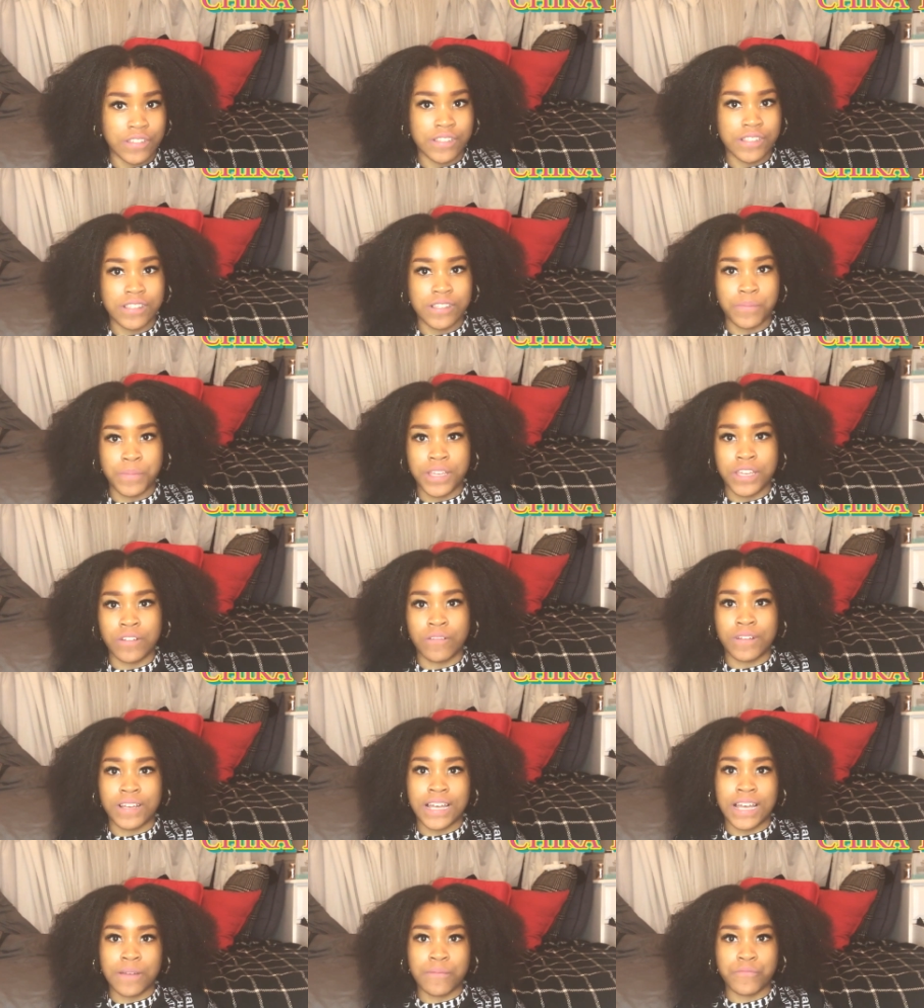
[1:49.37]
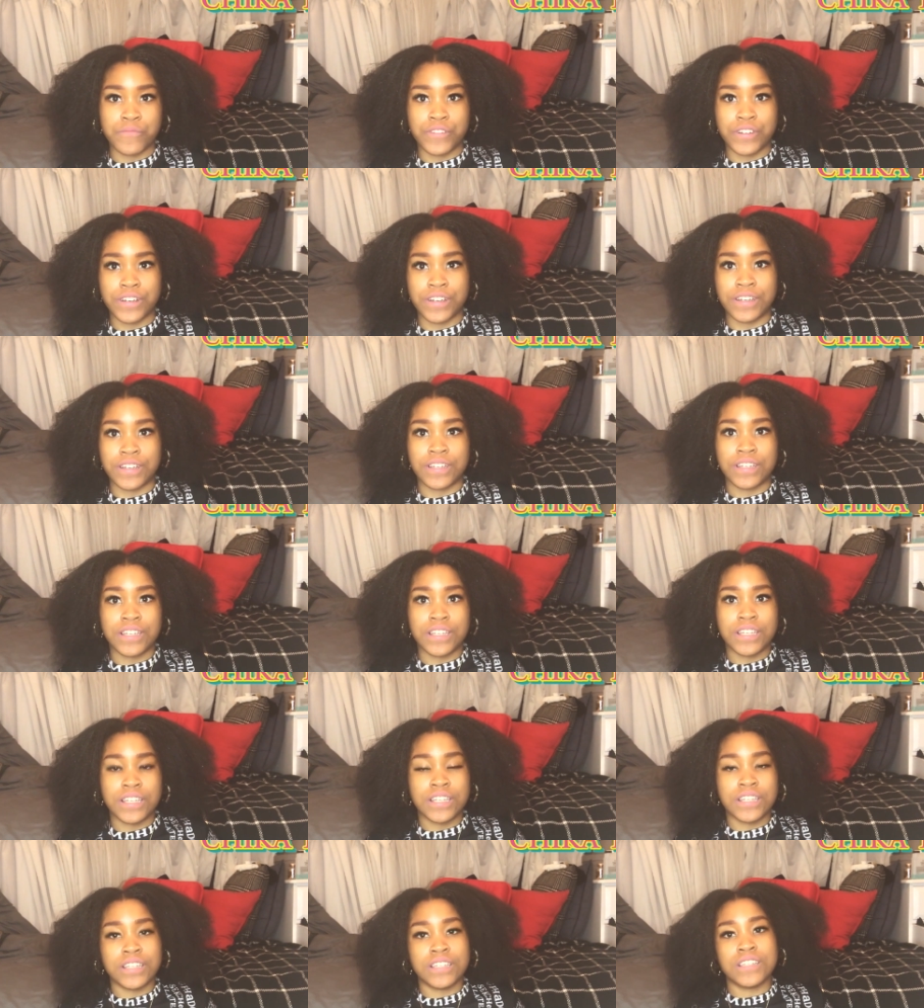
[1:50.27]
used to being on camera
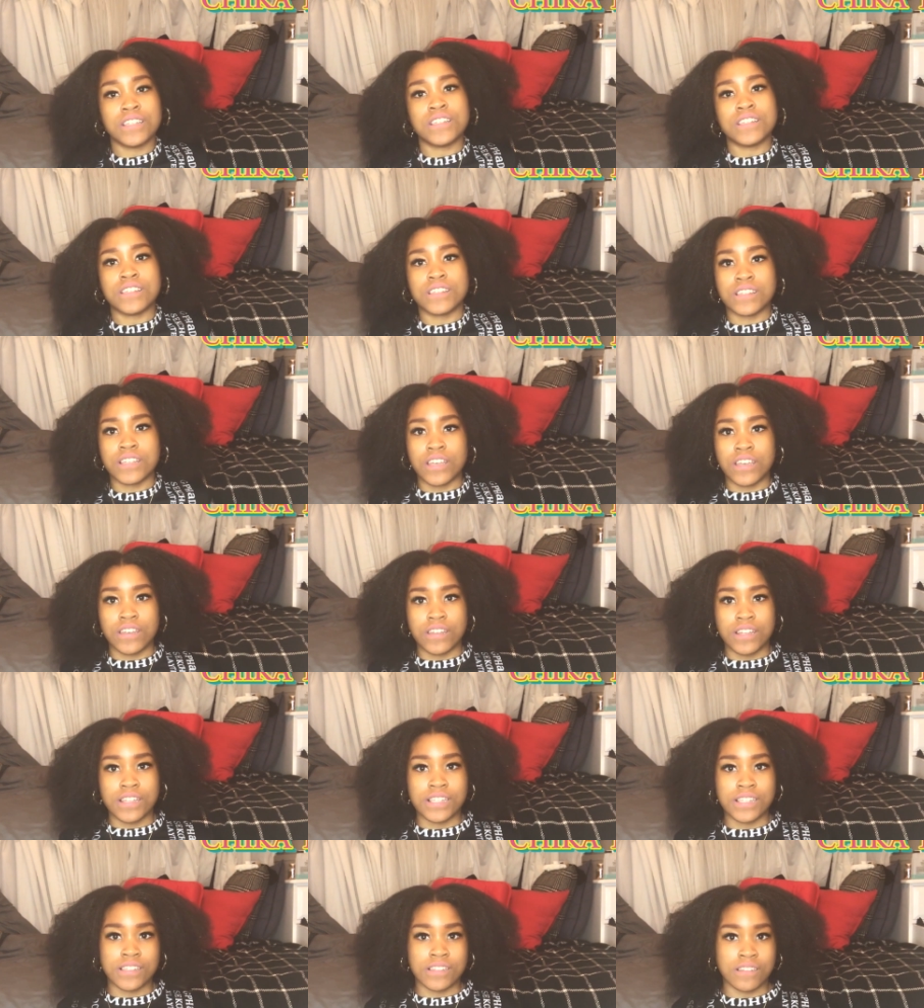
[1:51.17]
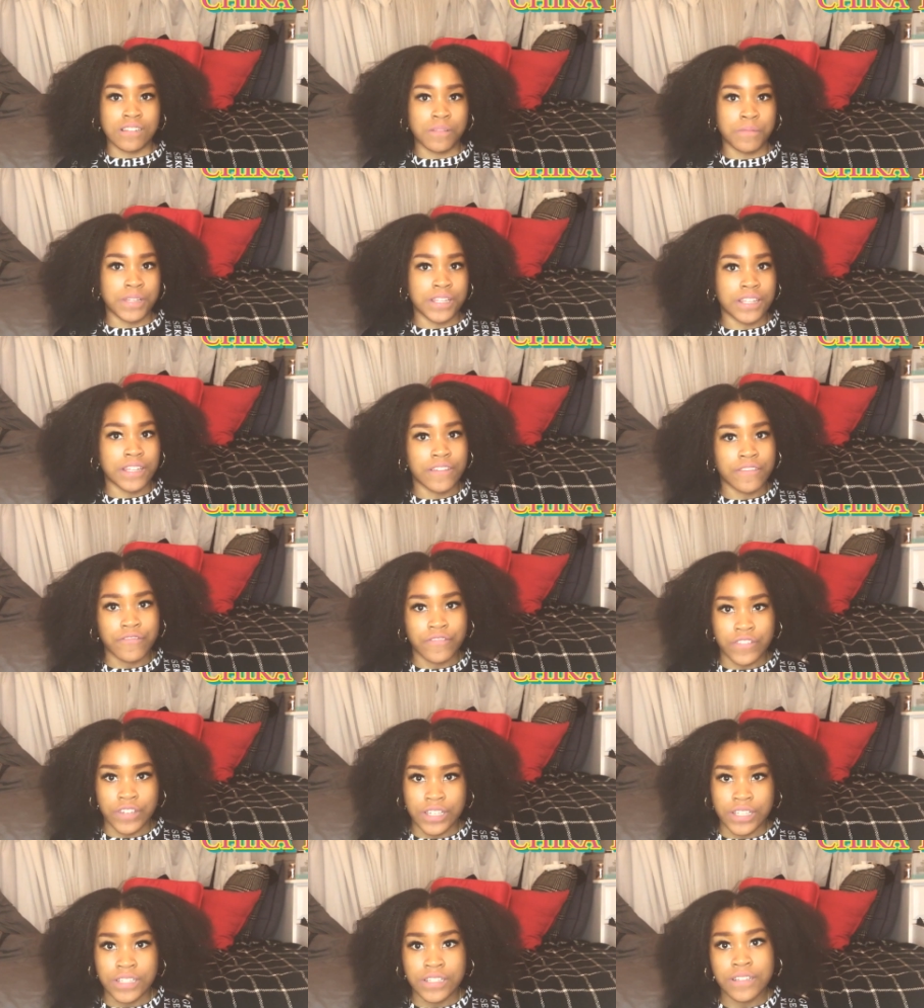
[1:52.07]
so this is gonna be
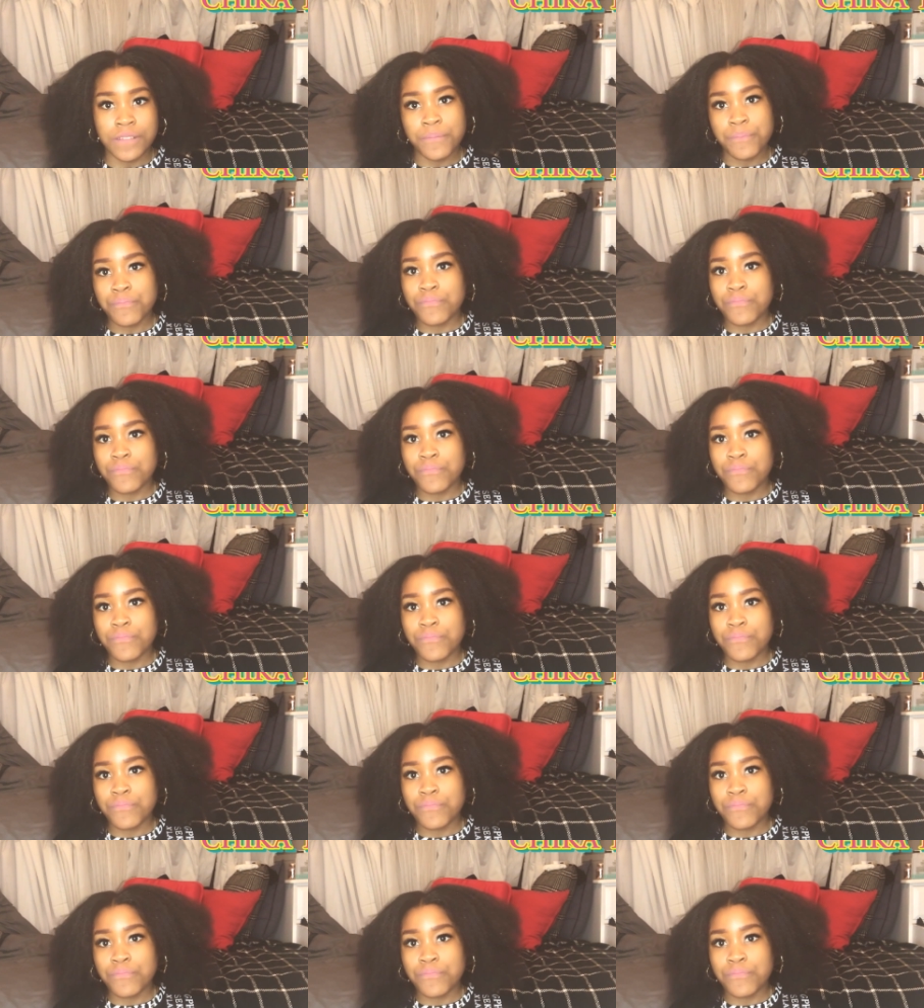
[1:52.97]
different